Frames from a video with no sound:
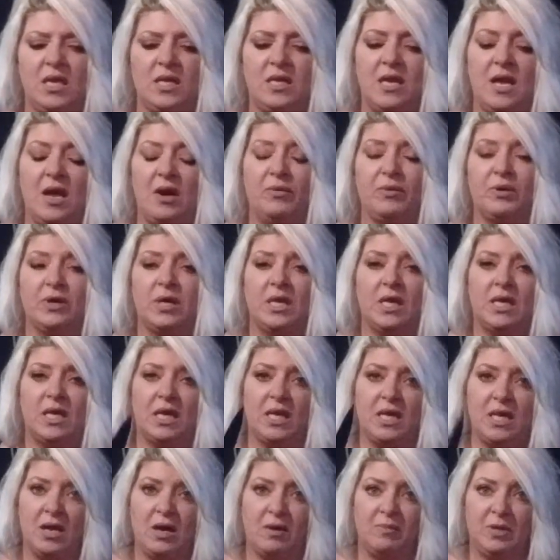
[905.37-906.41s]
Now I'm
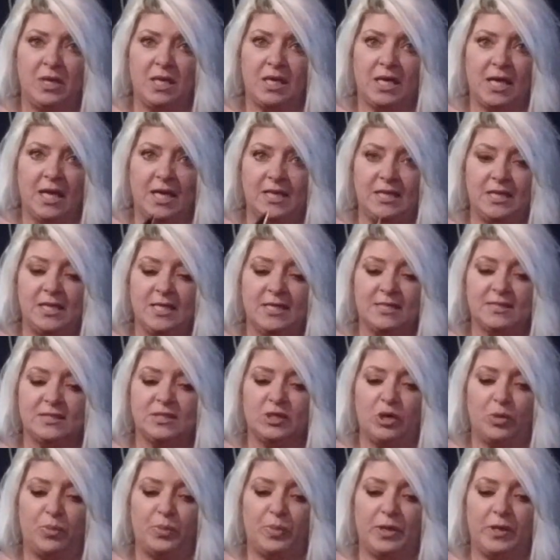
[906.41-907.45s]
gonna cut this
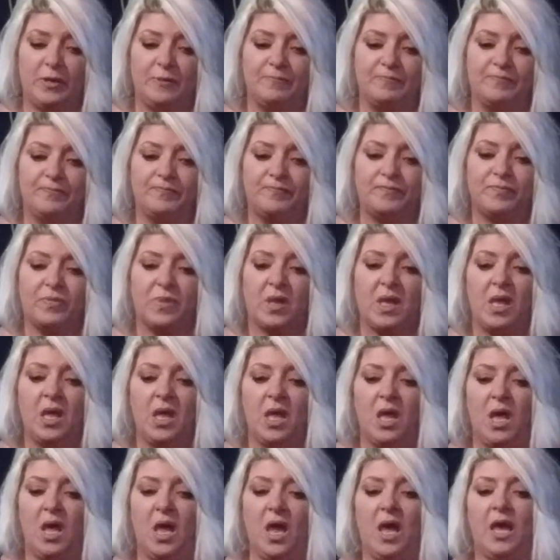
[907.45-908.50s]
open.
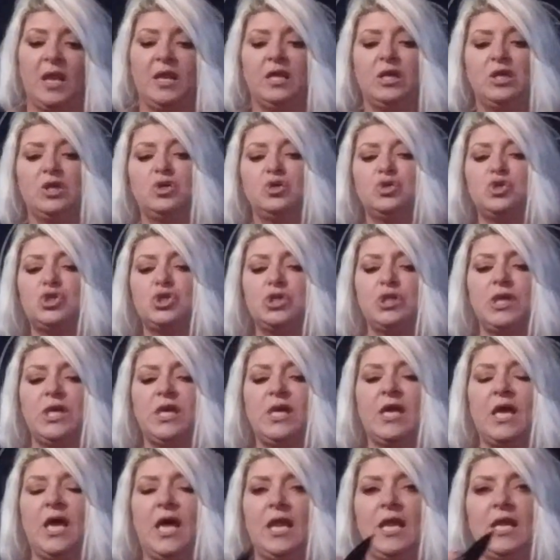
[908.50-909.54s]
And I usually
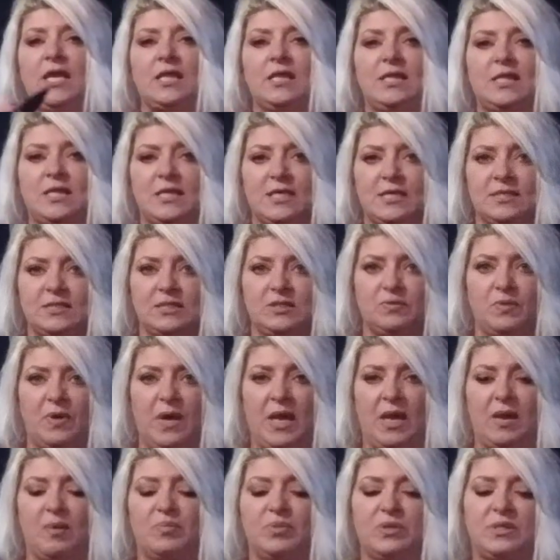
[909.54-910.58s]
cut it this
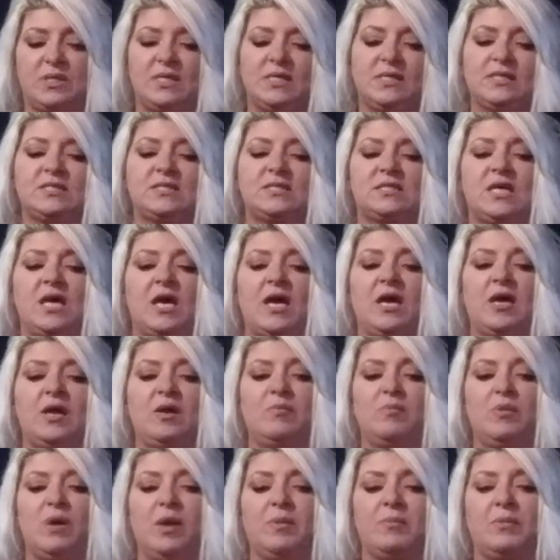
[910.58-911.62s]
way, but this
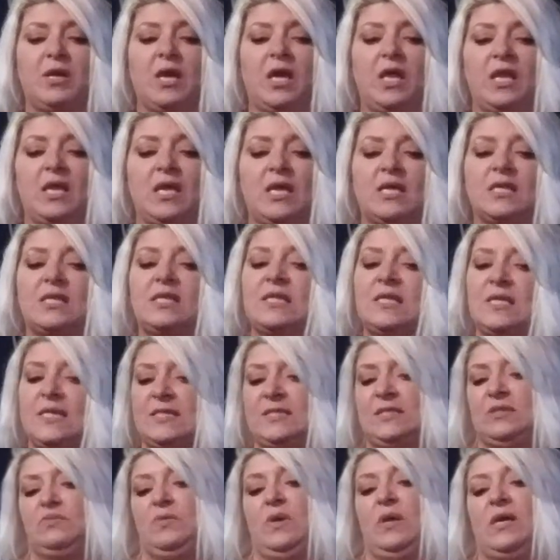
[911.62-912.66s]
time I'm cutting it
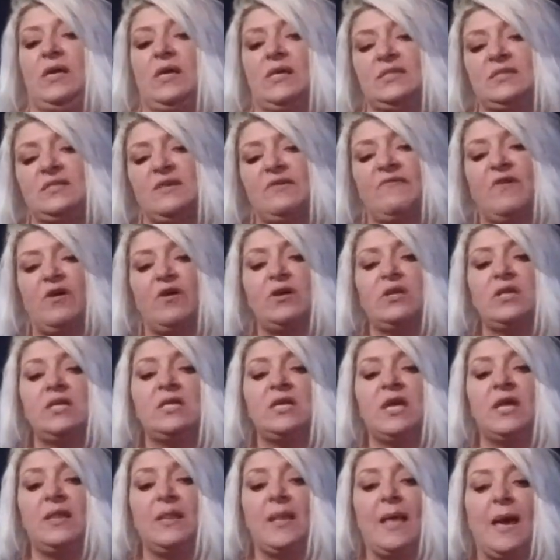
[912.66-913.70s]
this way because I've already
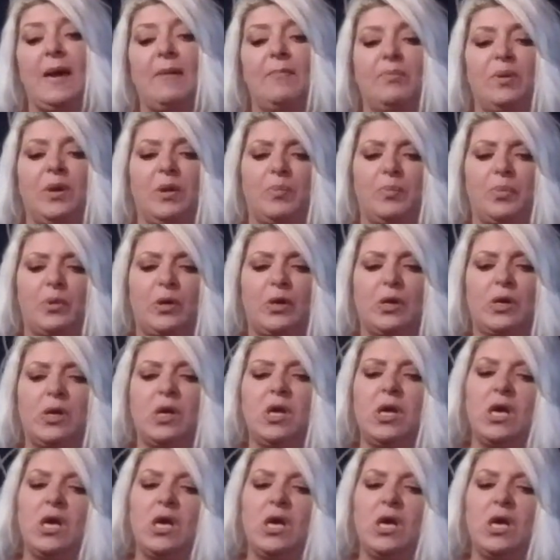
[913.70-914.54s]
done that pepper.